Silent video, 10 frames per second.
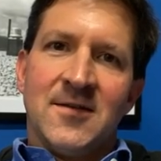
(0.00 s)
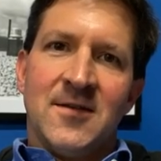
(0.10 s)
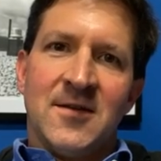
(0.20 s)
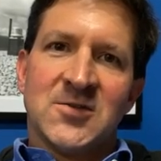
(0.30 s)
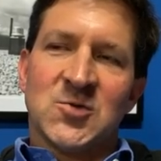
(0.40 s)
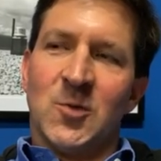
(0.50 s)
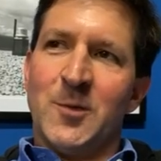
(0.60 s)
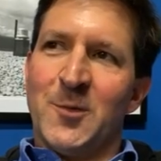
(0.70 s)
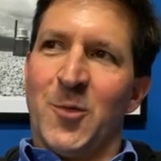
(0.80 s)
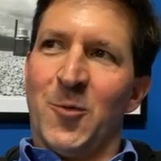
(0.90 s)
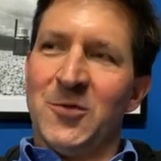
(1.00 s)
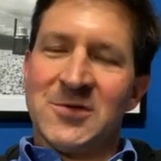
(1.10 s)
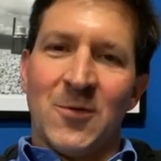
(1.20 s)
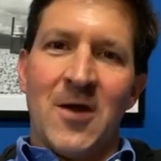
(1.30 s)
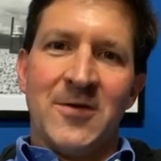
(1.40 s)
The swimming pools
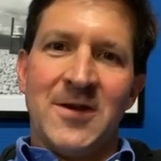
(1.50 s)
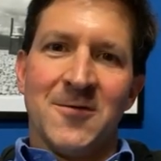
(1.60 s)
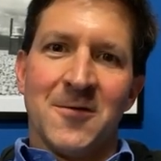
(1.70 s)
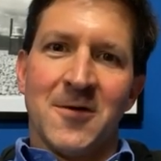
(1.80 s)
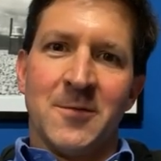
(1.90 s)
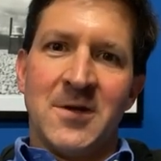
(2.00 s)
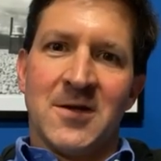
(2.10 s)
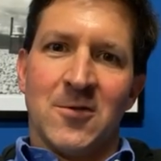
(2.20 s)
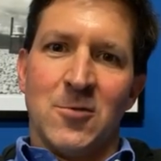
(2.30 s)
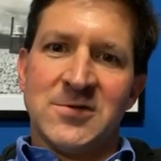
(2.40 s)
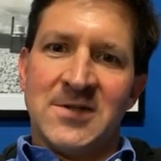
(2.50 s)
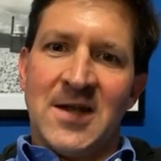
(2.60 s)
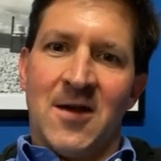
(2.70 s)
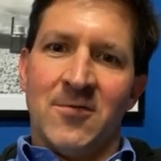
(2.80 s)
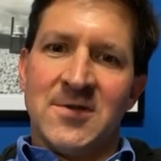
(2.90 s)
around here are going to be closing
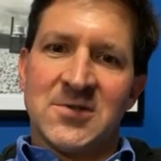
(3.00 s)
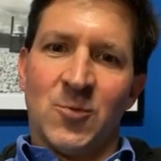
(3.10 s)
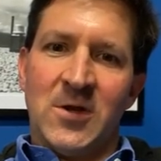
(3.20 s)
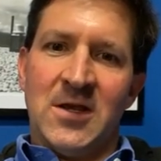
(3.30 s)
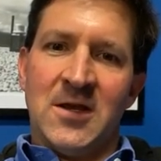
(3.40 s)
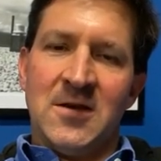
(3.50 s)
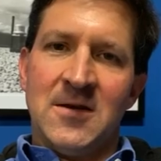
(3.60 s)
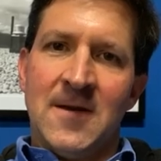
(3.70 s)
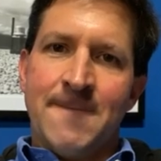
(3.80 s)
down this weekend.